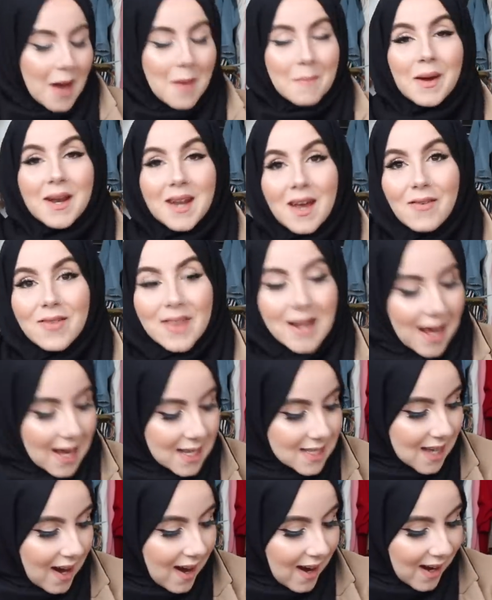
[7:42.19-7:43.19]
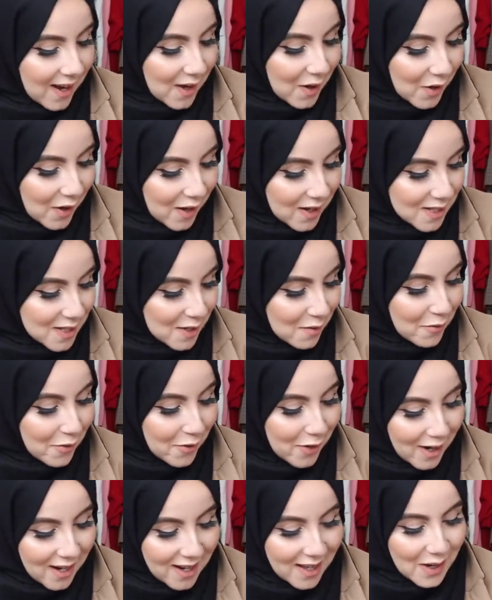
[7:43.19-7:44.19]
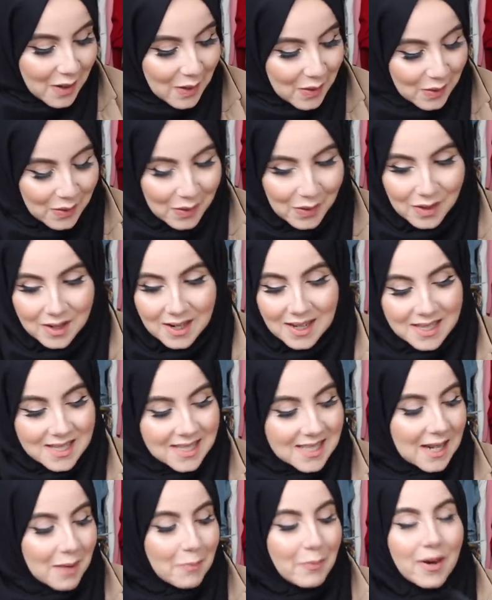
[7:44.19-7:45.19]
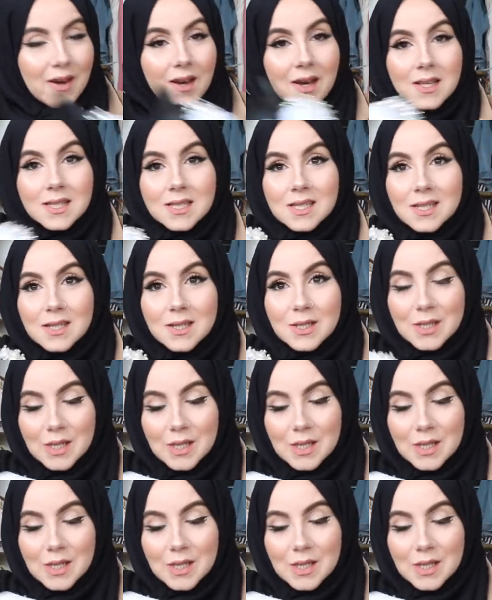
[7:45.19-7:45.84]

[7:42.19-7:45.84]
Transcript: But nevertheless, I got some really cool slippers.